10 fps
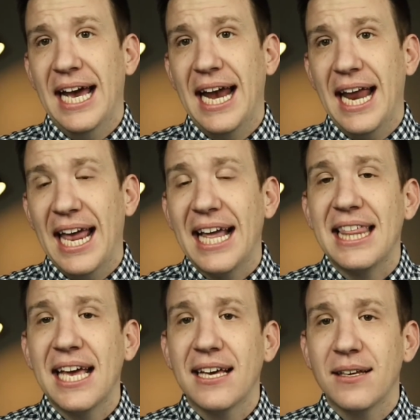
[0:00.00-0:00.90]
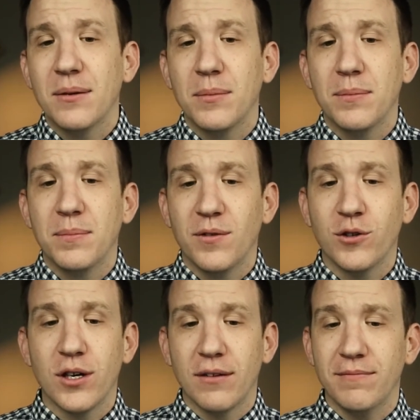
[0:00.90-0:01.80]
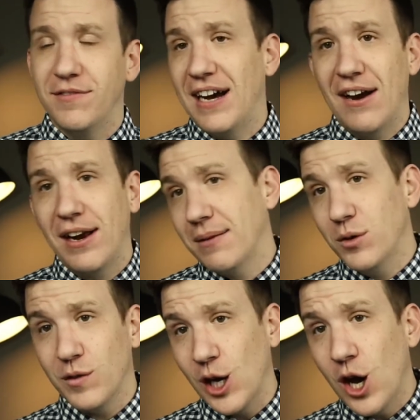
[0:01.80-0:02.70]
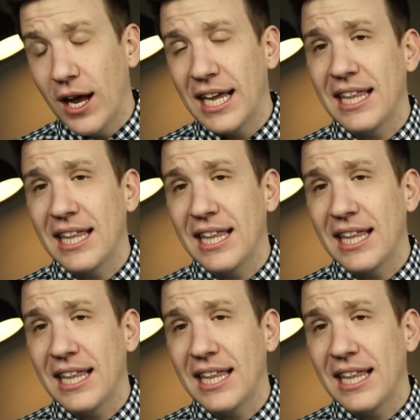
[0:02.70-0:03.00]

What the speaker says: And I think before firing and moving on,